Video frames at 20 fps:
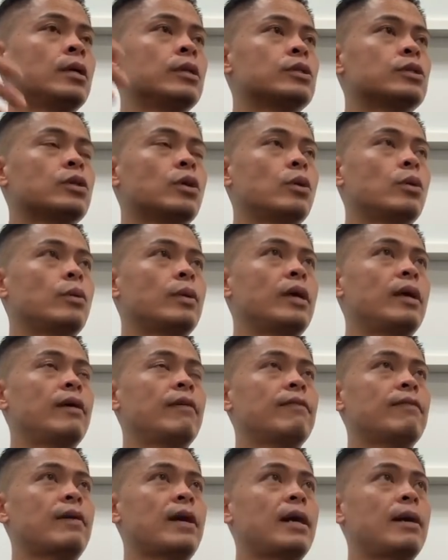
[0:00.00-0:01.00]
So
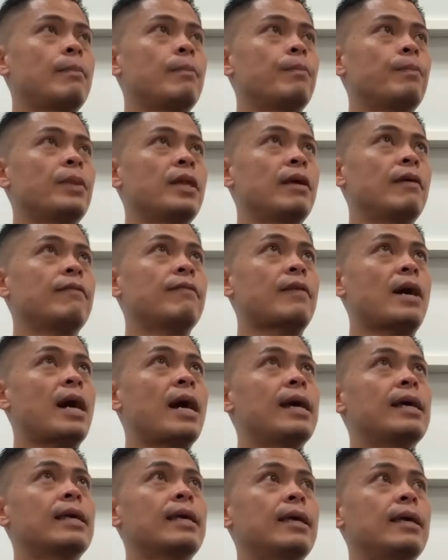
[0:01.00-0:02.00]
if I'm if
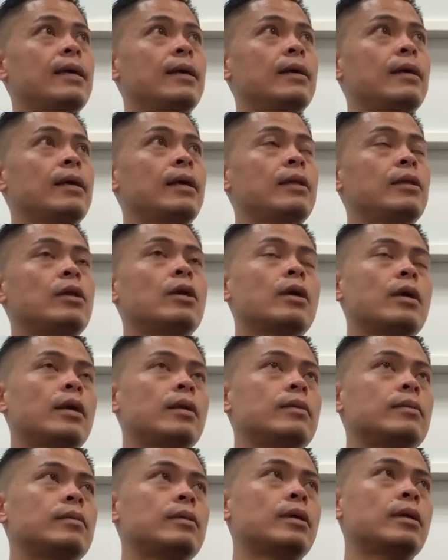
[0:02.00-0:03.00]
I can't and
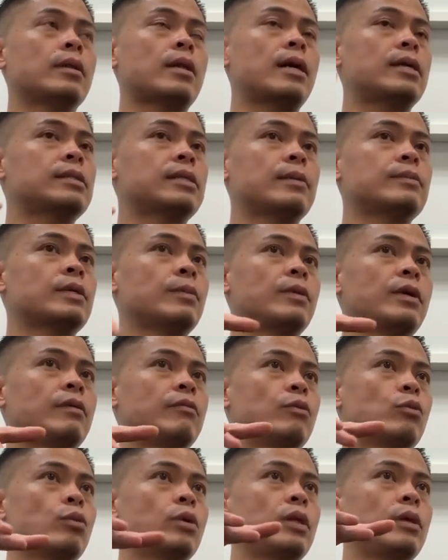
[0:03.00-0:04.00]
and a lot of times I'm not
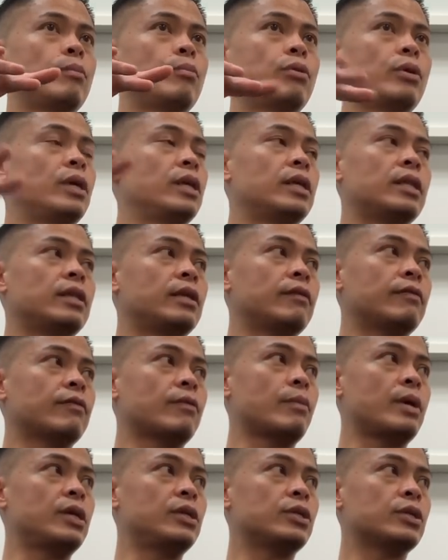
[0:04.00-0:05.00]
even really putting in the
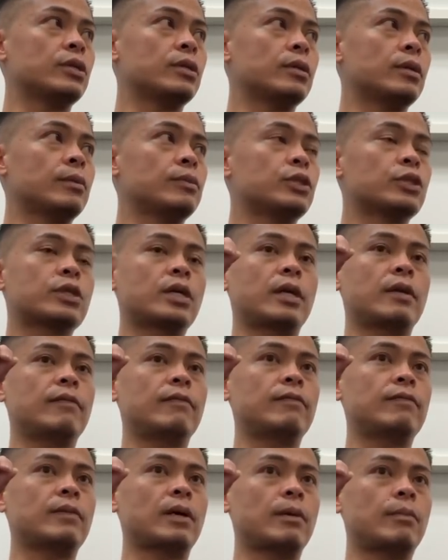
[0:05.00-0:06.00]
information. I'm mm-hmm. just kind
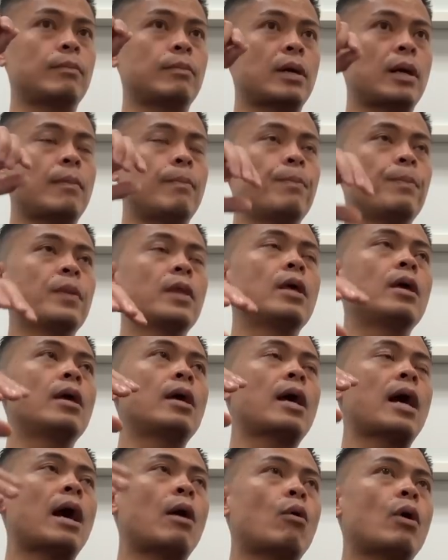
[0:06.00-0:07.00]
of I'm I'm
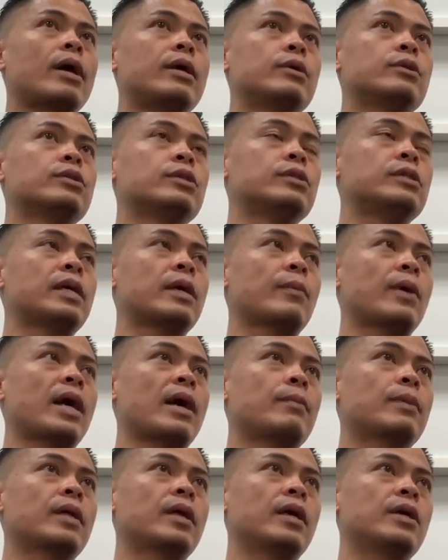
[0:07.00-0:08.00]
how I used to take
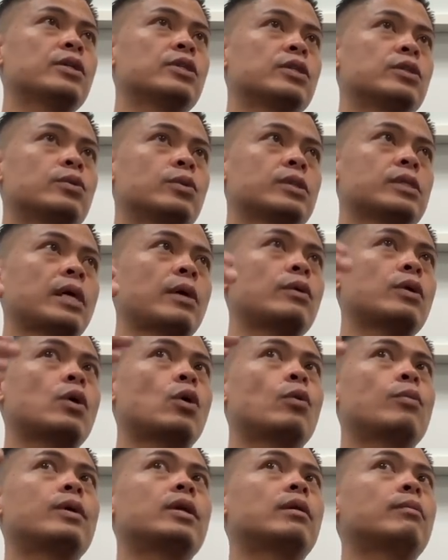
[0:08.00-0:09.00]
my applications was I would
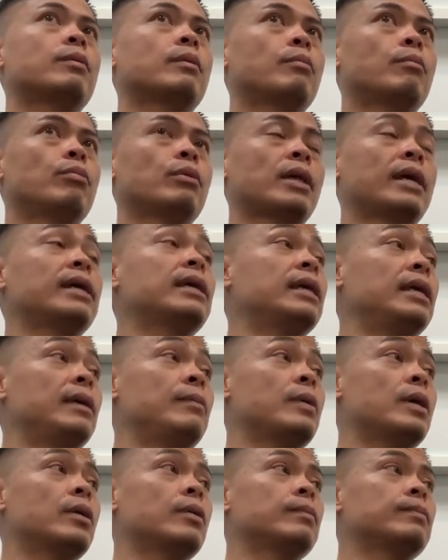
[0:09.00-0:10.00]
open up a blank
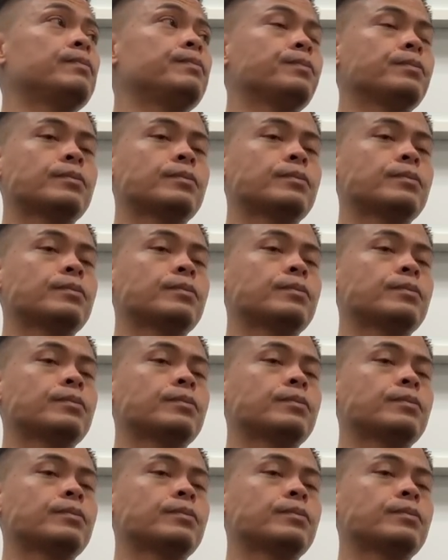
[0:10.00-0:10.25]
email